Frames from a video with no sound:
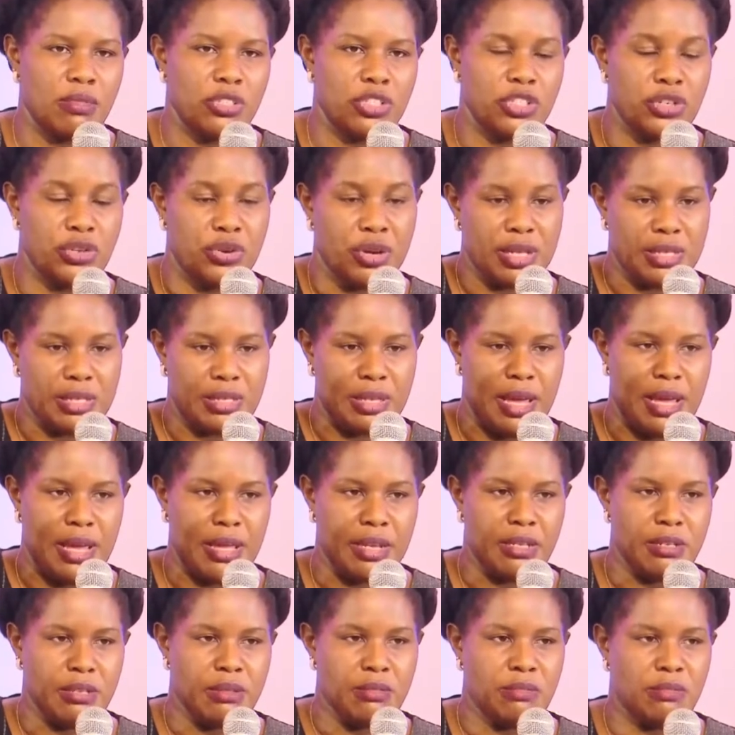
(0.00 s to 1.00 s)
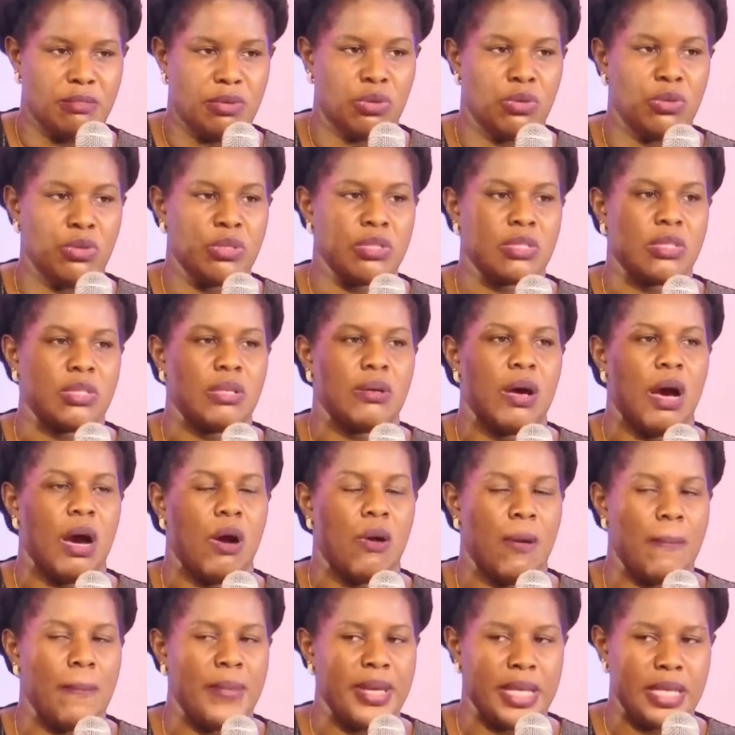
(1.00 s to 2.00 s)
Chiraside, because
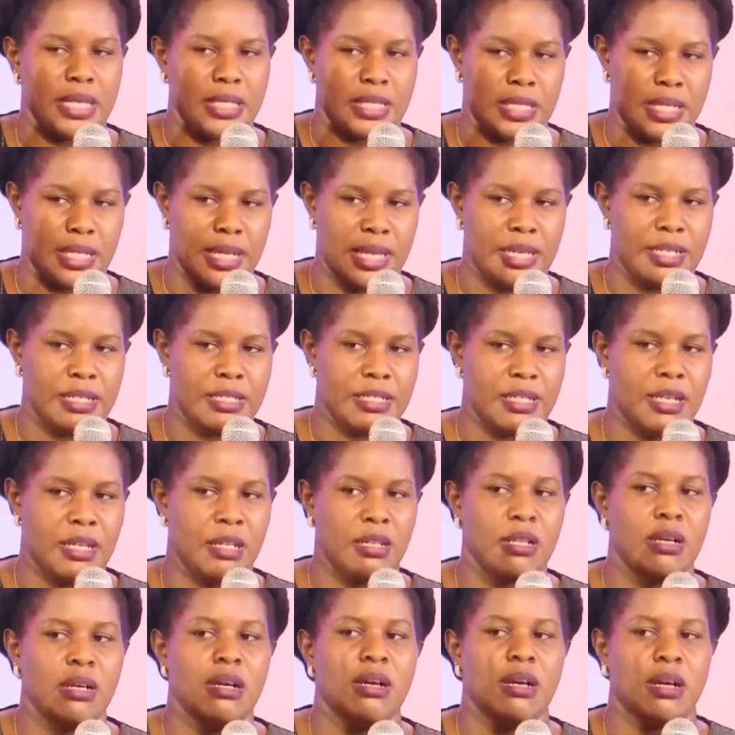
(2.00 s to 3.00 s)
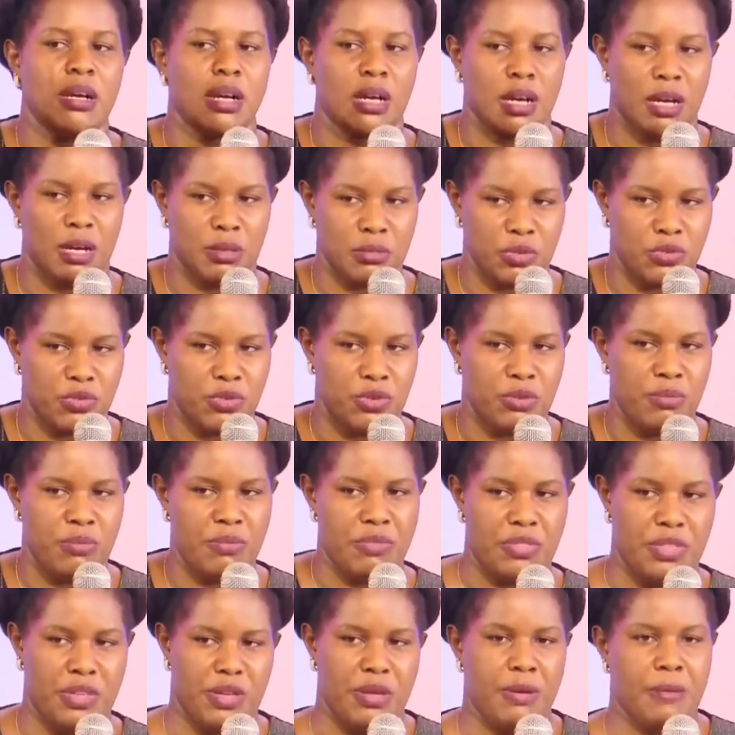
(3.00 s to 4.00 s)
our biggest clientele comes
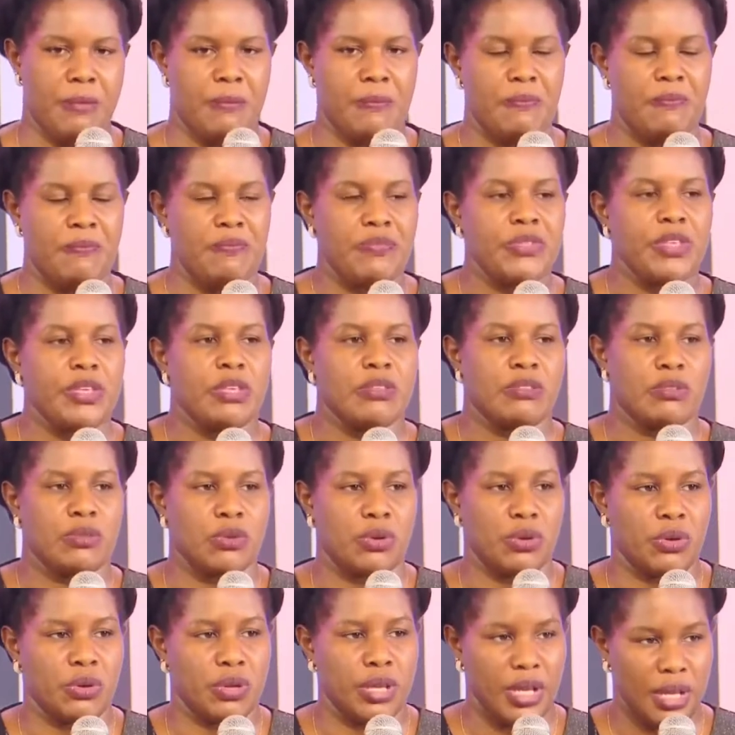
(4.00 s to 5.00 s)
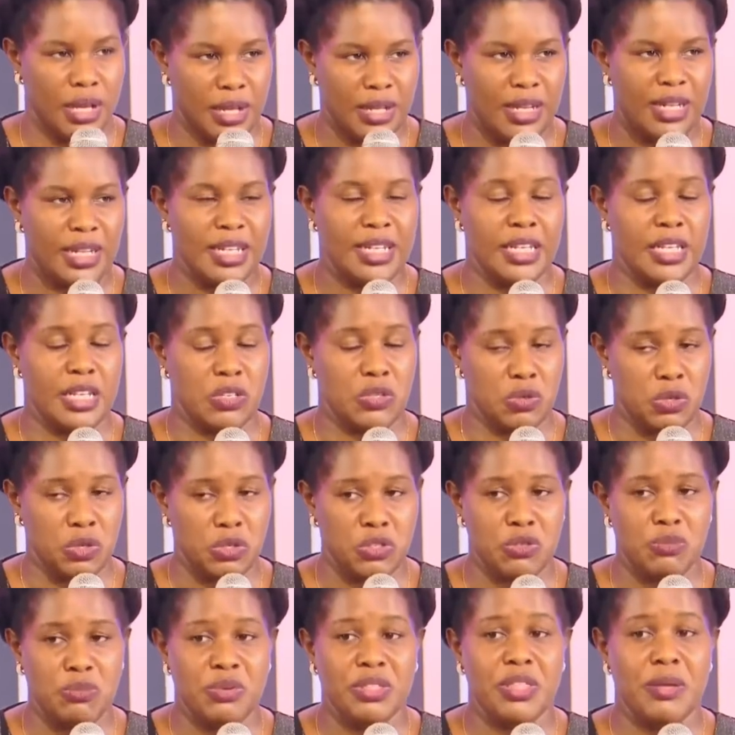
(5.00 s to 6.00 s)
from there. So yeah, Klick is
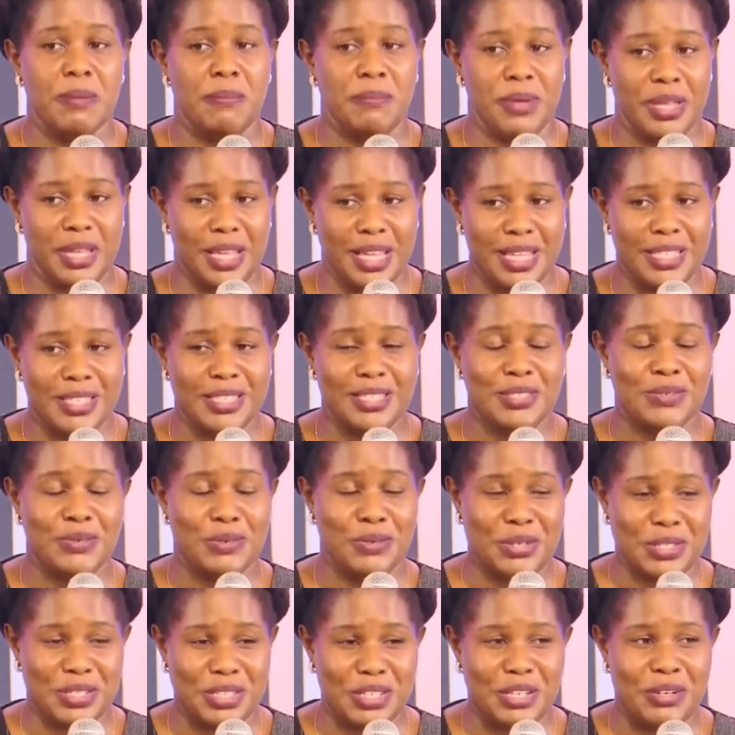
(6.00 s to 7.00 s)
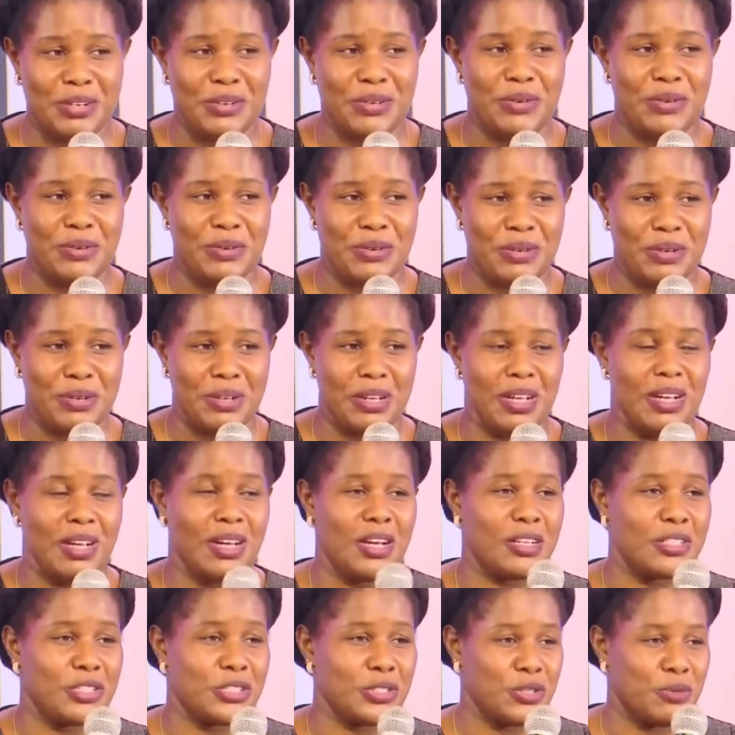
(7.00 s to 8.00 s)
going to be the biggest grocery
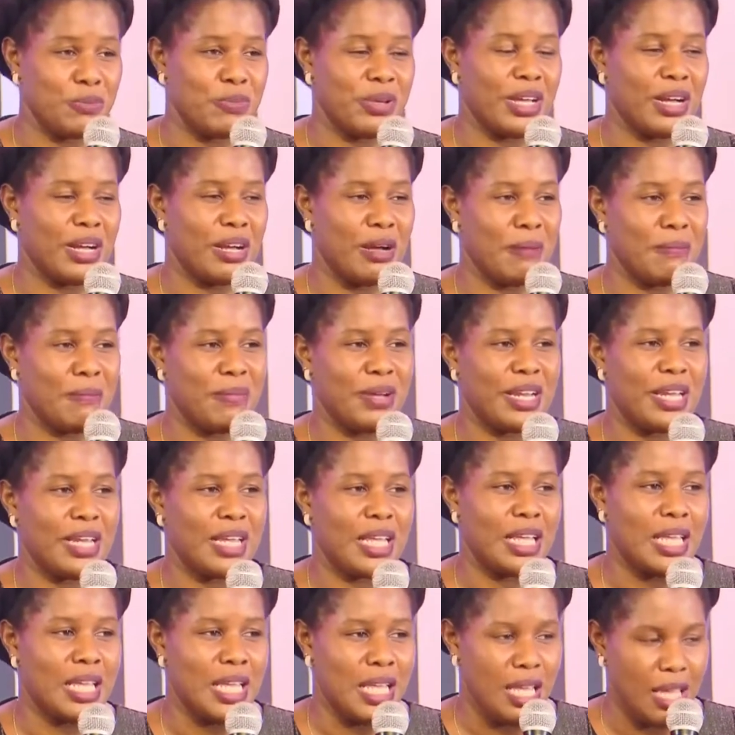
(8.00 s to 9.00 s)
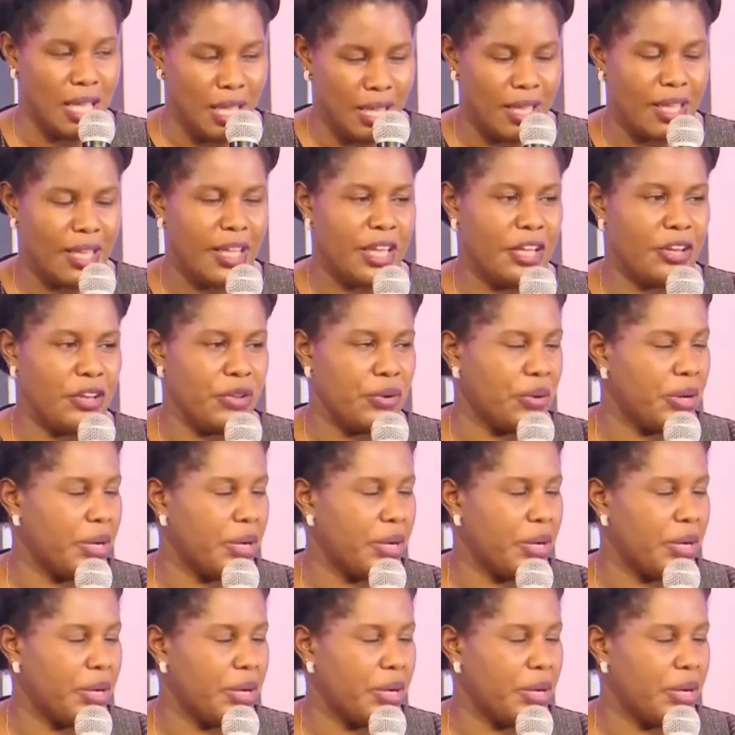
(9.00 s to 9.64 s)
shopping company here in